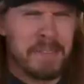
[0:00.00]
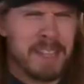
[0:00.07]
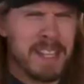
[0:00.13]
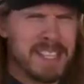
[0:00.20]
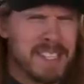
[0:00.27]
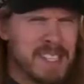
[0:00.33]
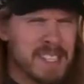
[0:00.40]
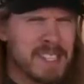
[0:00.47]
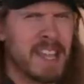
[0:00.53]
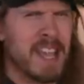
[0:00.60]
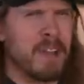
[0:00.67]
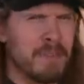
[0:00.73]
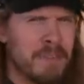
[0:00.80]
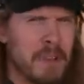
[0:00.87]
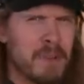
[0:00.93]
it's
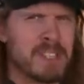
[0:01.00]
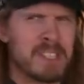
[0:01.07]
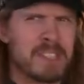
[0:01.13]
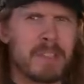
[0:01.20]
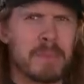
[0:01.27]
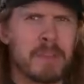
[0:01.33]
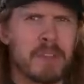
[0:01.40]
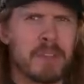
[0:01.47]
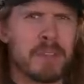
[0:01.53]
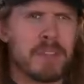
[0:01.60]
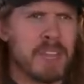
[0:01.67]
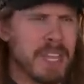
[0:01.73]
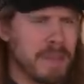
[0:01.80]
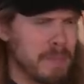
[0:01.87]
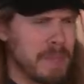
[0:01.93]
a very similar
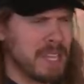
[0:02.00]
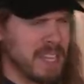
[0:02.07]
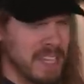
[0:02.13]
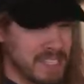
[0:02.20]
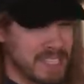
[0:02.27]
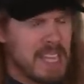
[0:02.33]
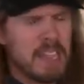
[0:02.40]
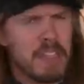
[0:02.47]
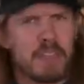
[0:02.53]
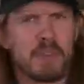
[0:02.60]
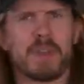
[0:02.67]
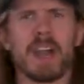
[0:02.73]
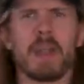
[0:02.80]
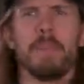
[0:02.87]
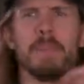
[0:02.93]
thing, because they're
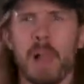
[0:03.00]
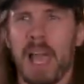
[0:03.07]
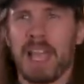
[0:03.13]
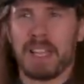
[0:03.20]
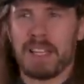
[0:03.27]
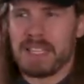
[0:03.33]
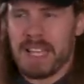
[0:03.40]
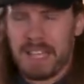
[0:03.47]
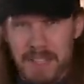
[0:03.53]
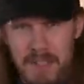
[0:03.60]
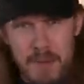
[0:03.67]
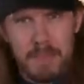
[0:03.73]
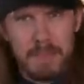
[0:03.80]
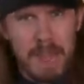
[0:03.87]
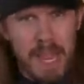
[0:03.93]
not a black and death
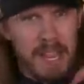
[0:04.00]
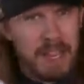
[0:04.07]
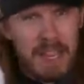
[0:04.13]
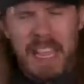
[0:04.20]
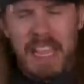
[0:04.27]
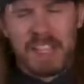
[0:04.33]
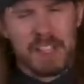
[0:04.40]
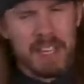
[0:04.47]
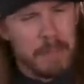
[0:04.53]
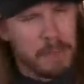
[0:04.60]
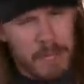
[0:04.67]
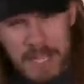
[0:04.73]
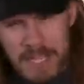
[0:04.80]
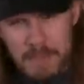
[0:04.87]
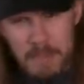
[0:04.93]
doom band that
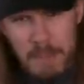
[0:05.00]
plays